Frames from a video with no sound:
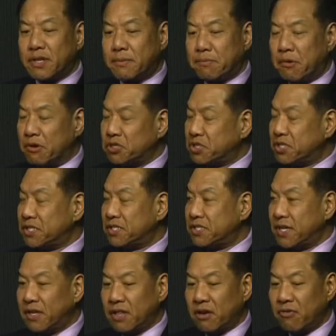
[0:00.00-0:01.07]
the purchase and
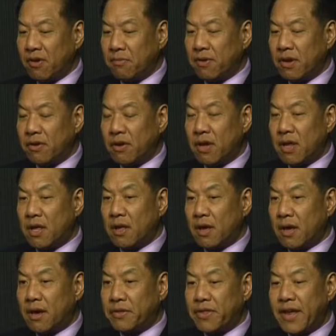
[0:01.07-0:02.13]
sale agreement
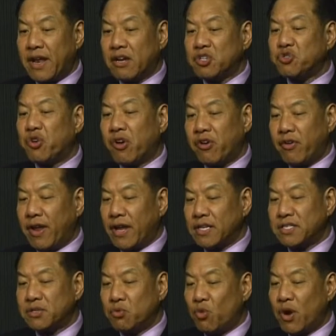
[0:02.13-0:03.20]
that are trigger
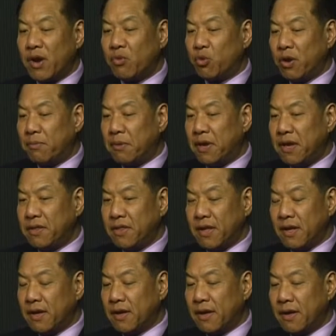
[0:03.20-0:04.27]
dates. One would be
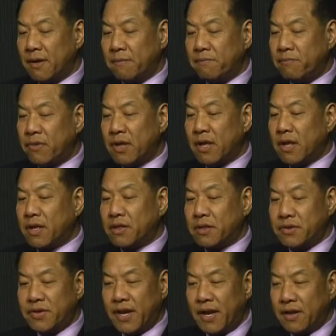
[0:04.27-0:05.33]
the
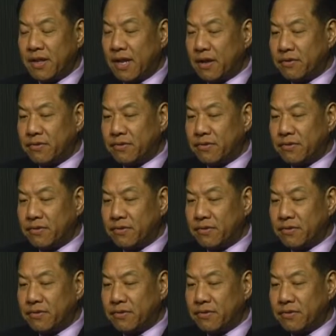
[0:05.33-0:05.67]
date that